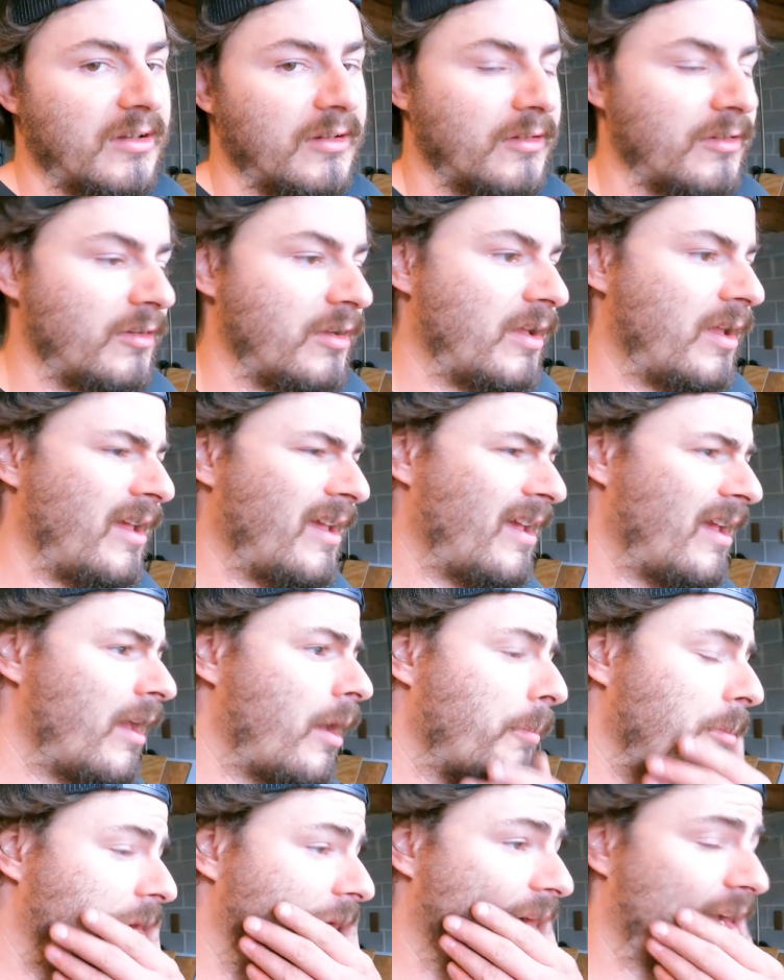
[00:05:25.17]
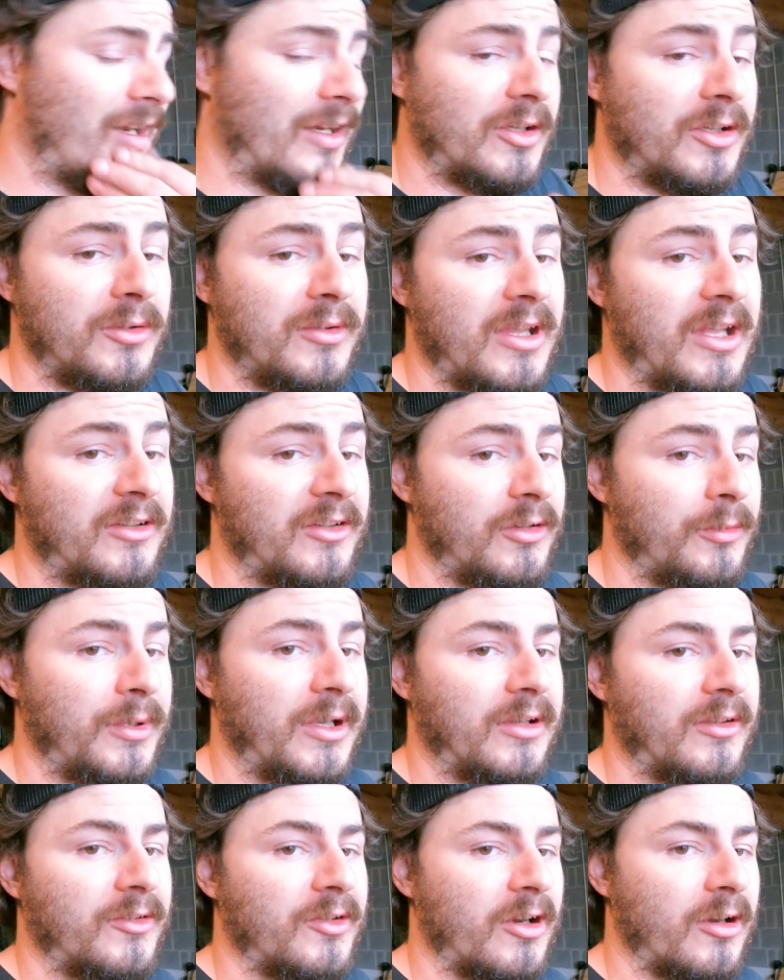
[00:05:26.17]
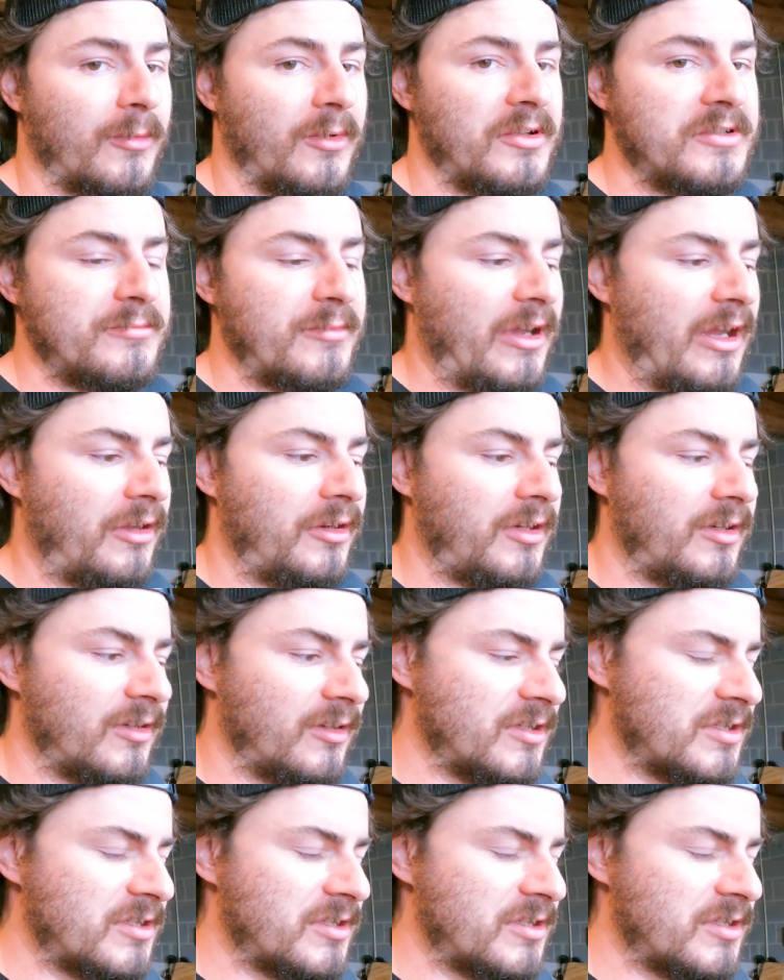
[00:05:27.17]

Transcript: I'm not going to do that till we get turbos mounted.